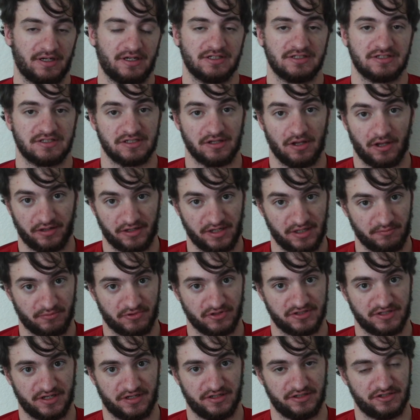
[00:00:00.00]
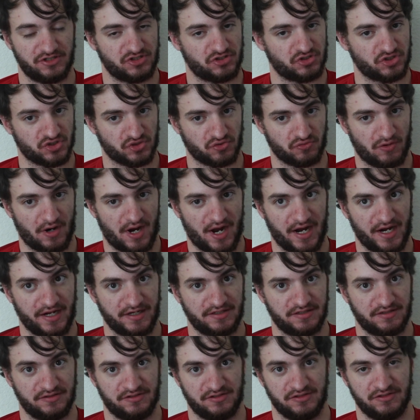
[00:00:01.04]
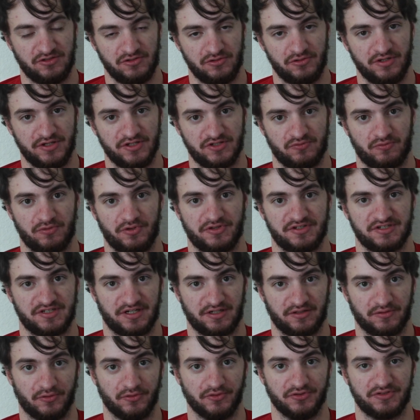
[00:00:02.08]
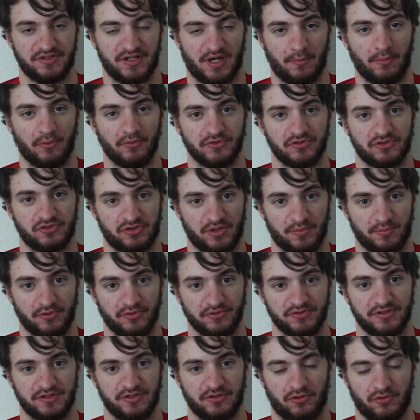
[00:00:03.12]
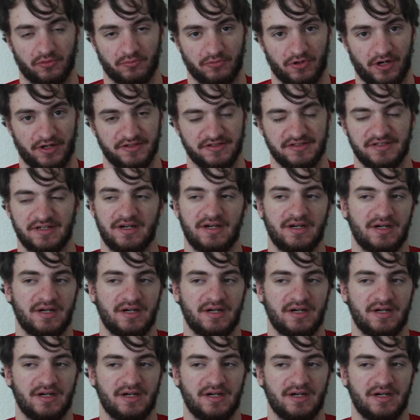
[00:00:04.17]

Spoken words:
Slugging percentage tried to do this with singles, doubles, triples, and home runs,